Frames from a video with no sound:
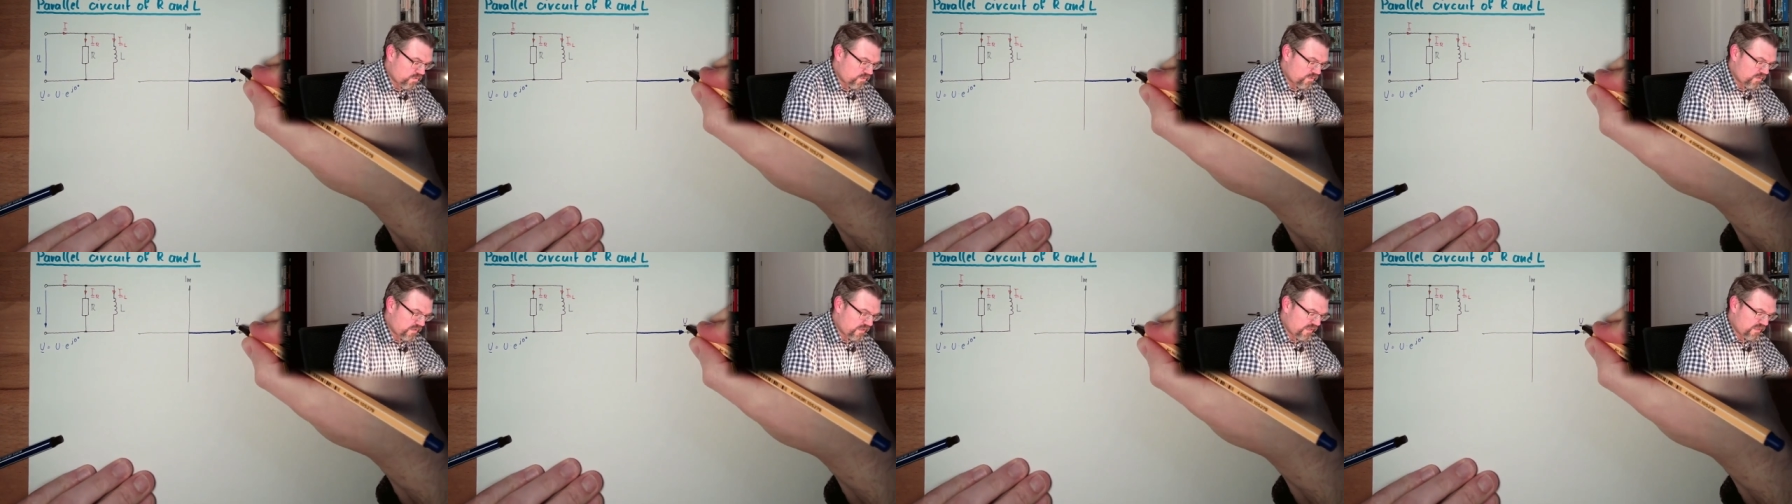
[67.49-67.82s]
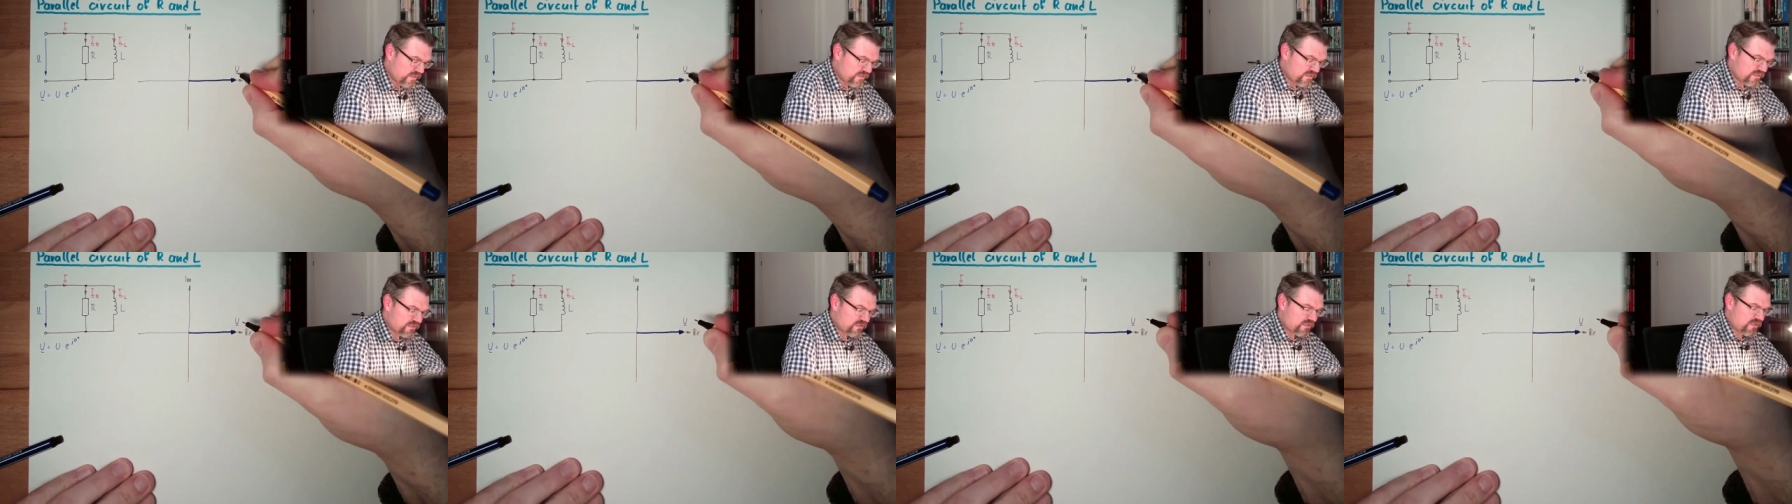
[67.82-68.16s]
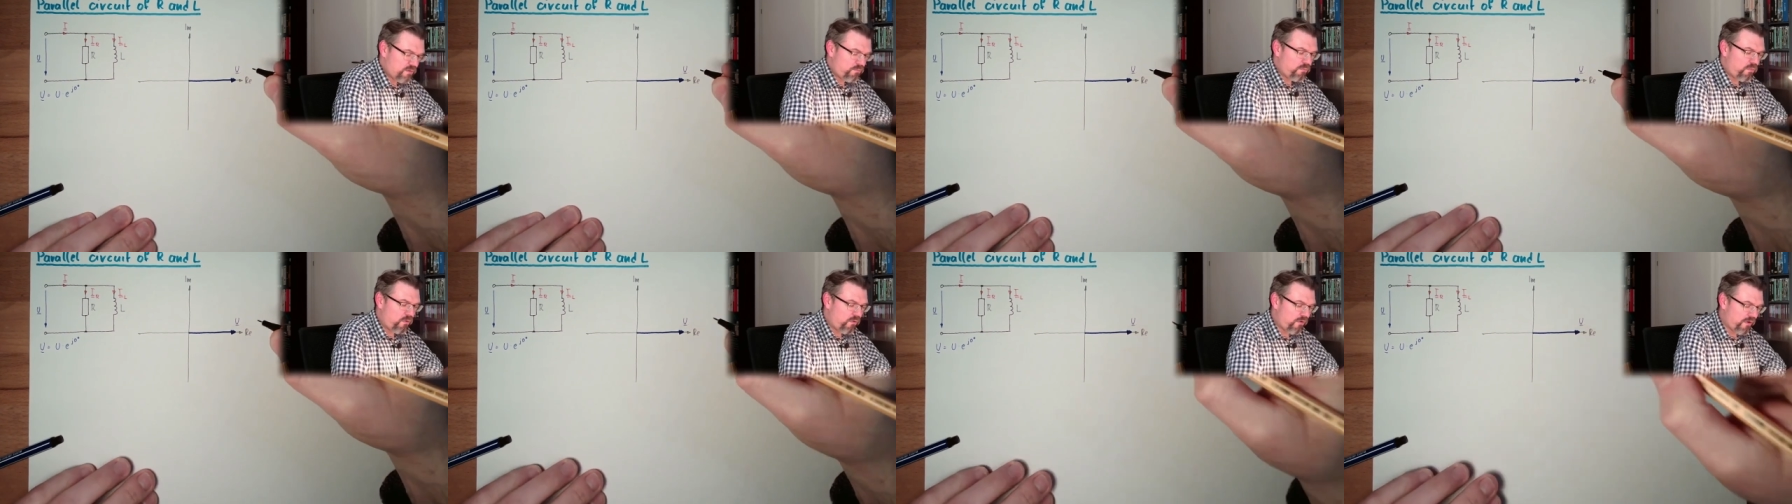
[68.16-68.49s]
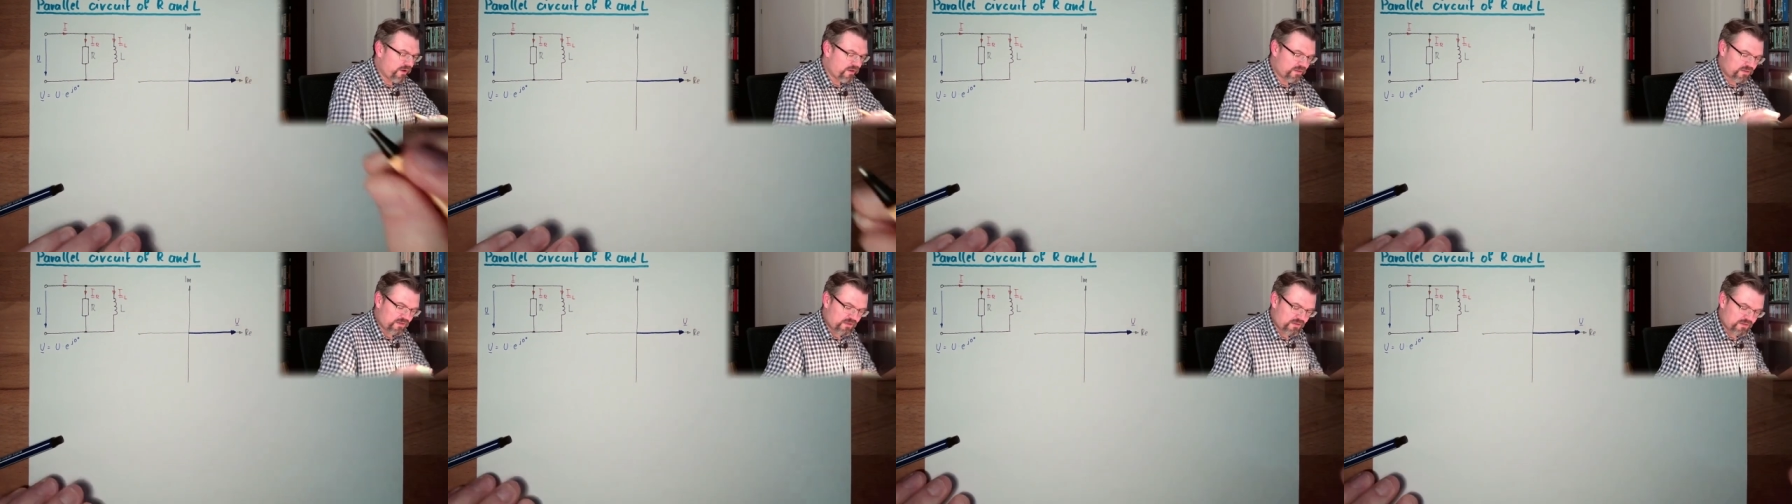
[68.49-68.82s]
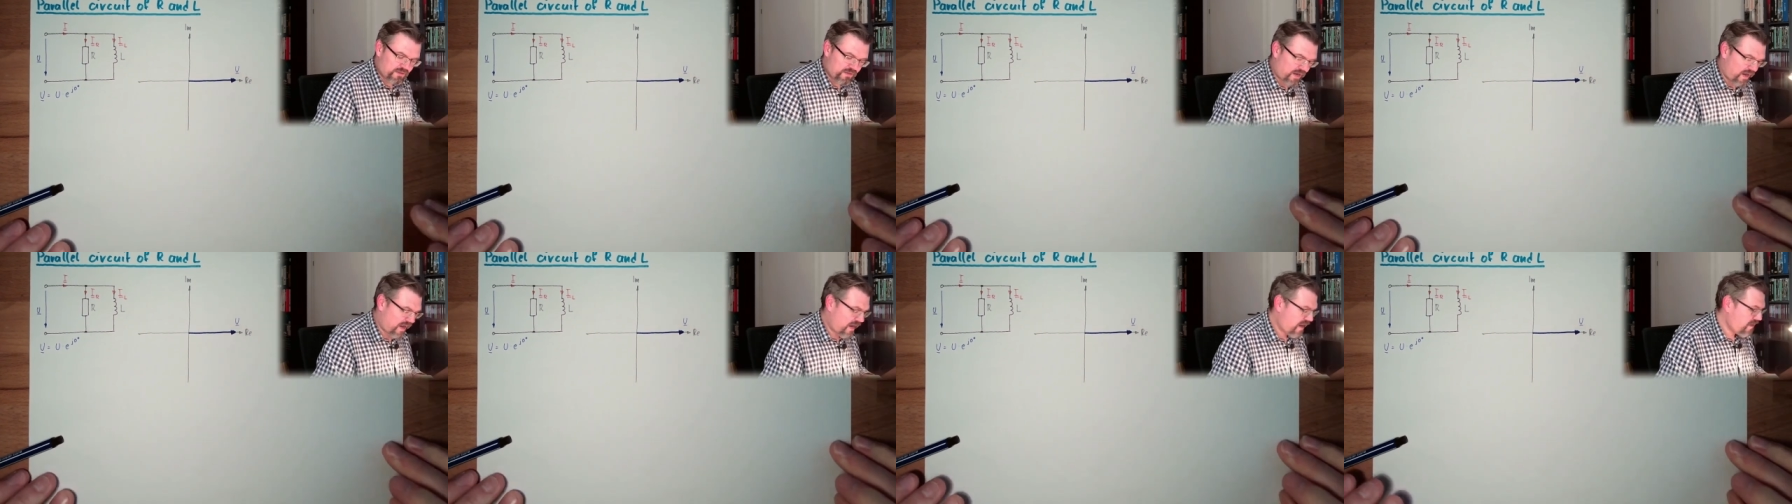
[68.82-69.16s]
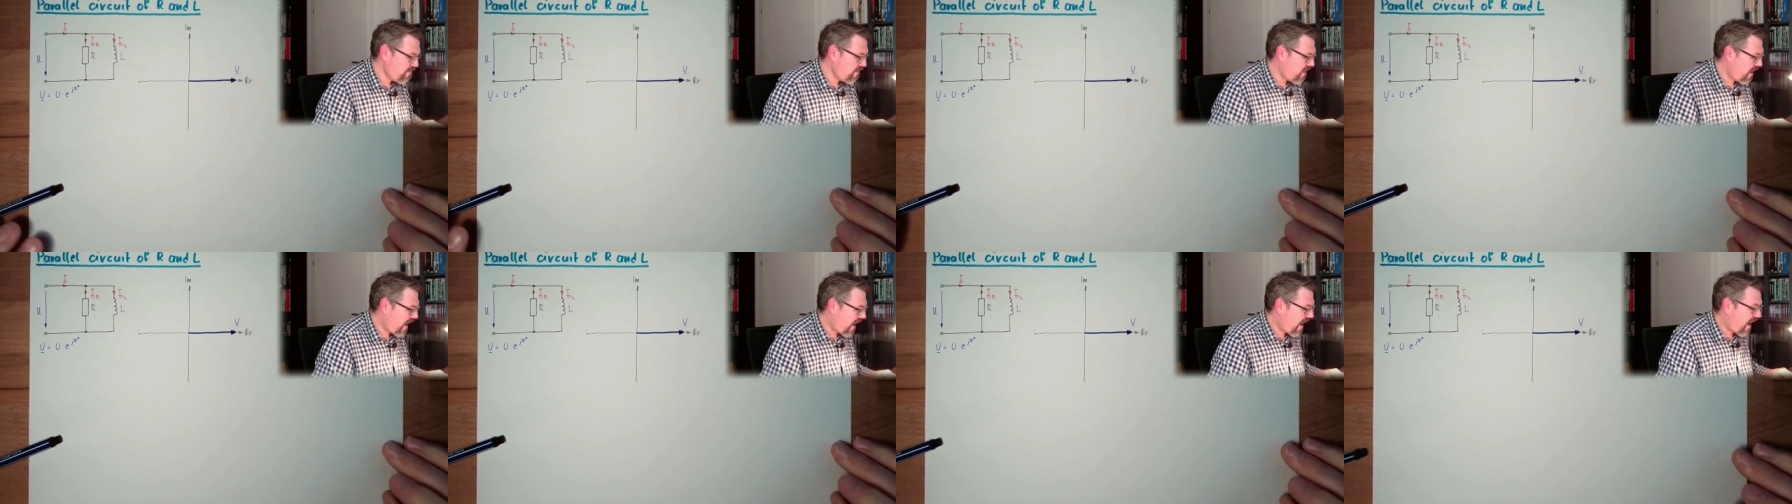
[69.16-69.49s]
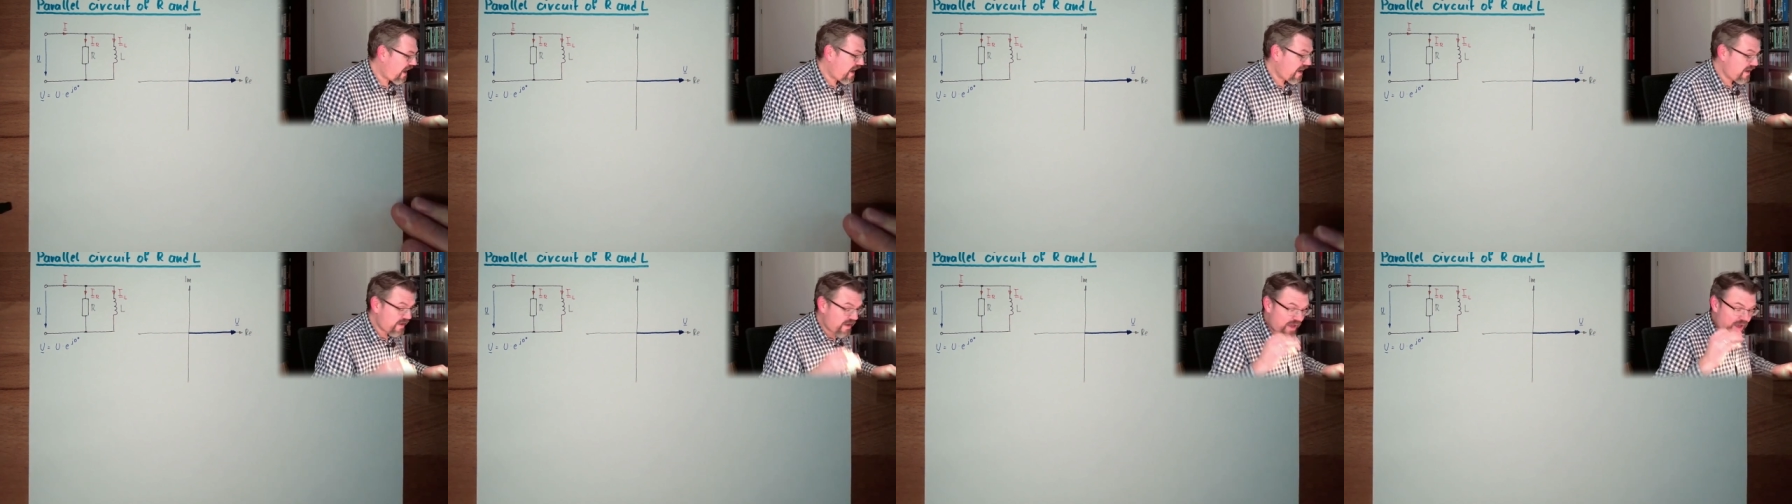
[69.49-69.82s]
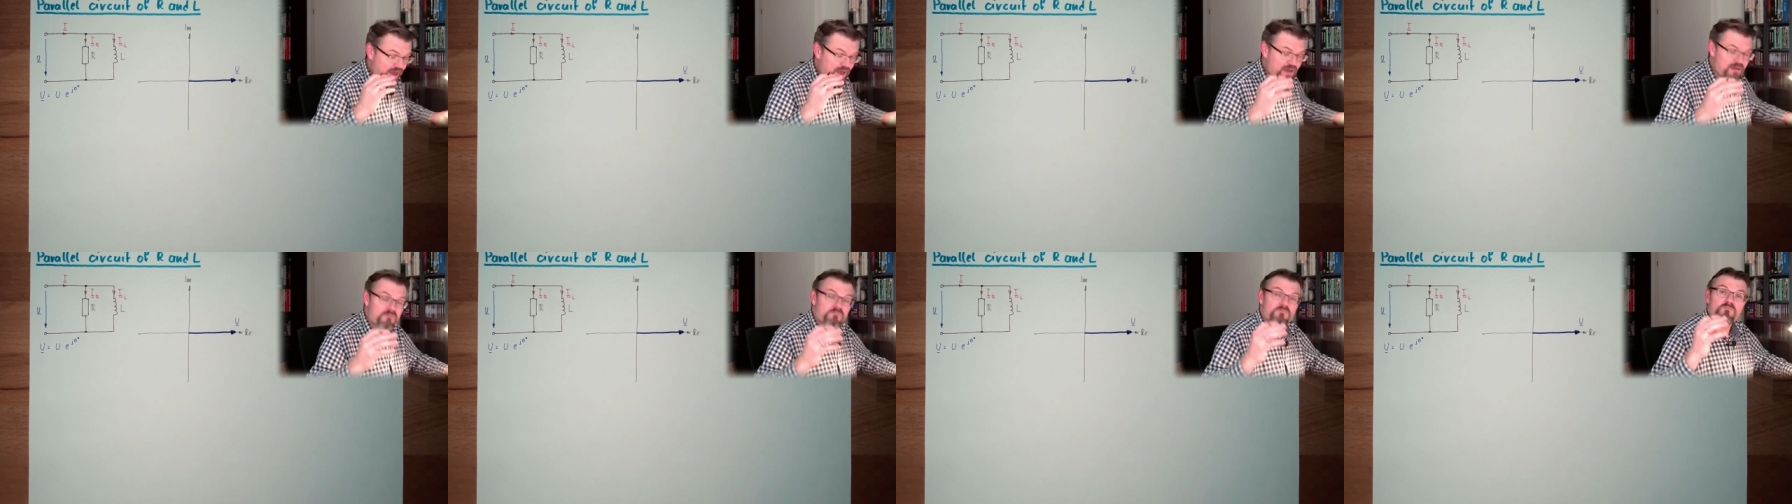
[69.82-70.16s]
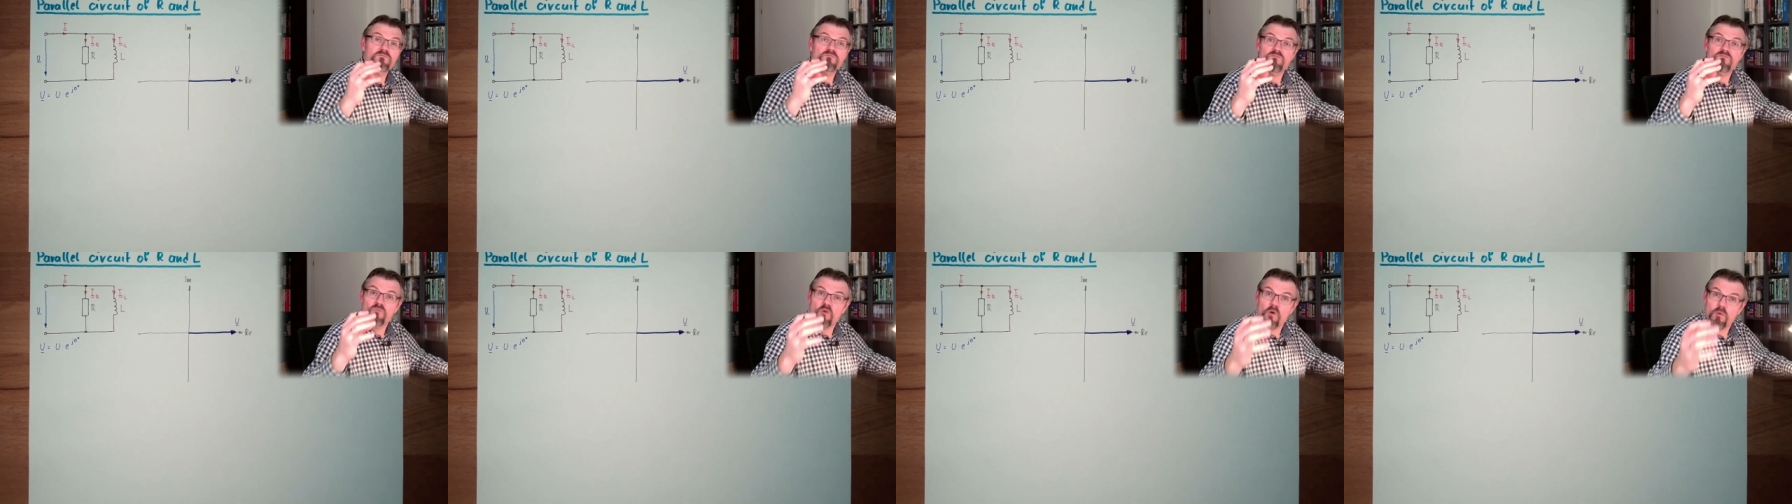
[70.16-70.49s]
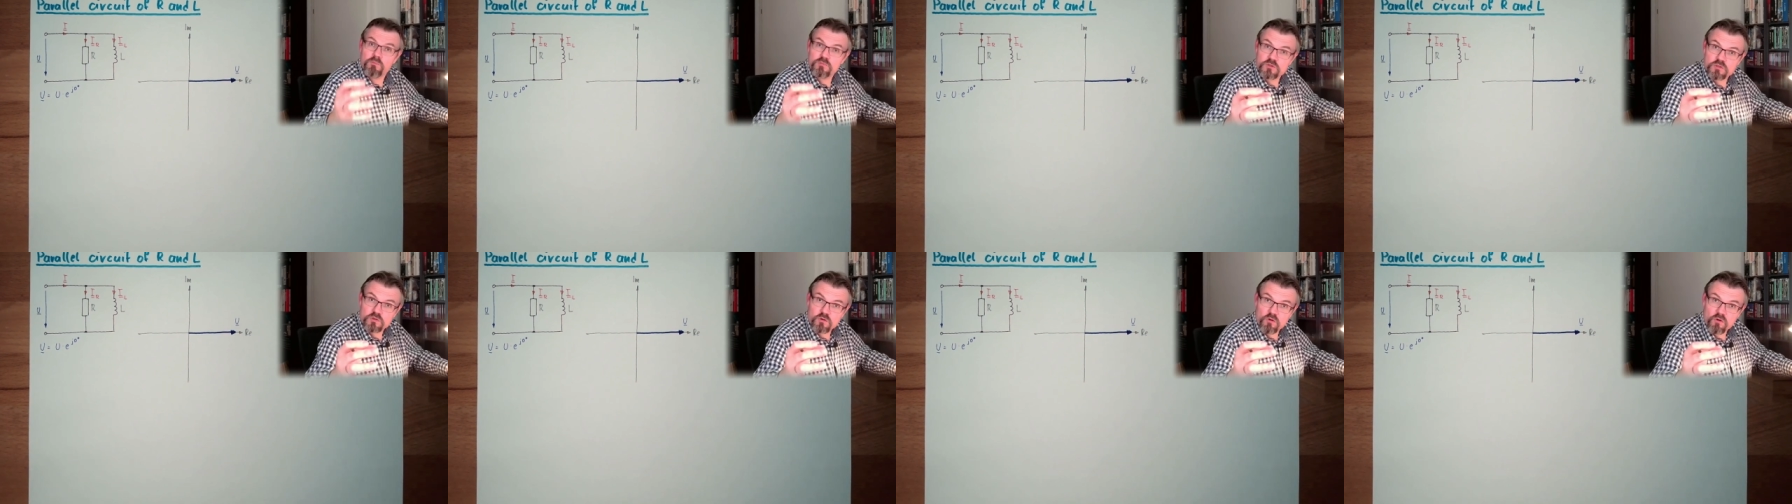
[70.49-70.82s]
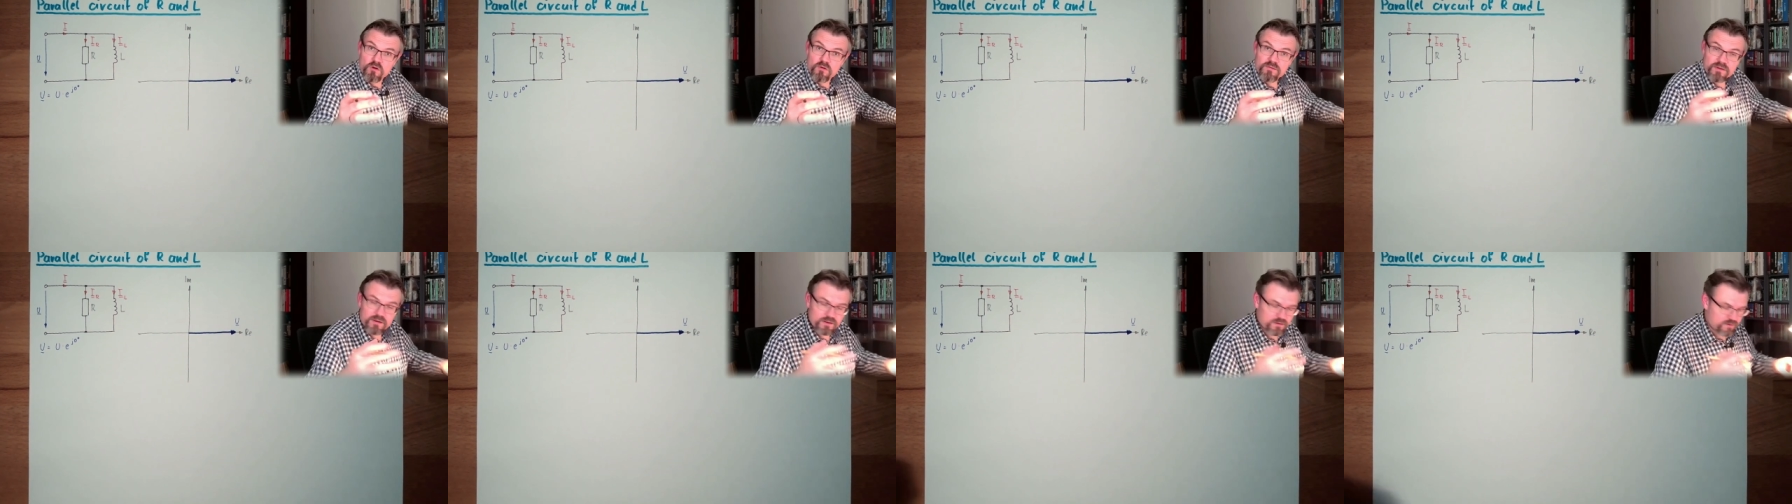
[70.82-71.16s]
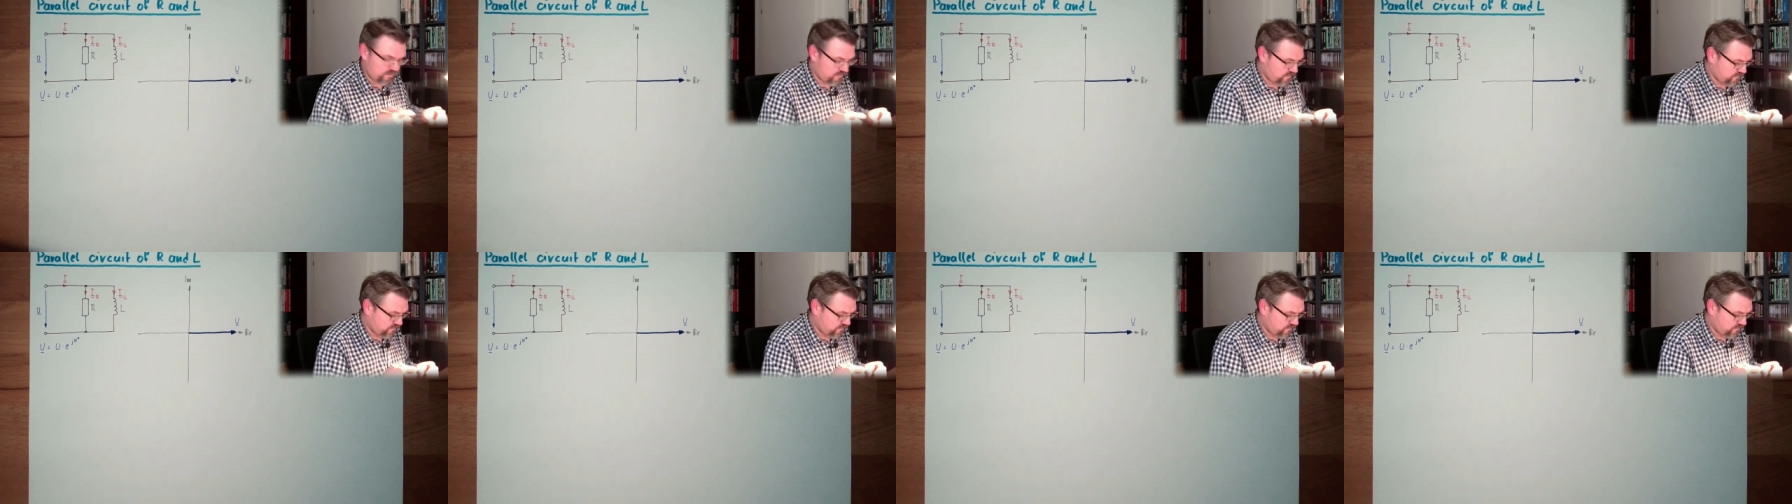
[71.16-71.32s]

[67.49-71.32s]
This is the point in time I am observing.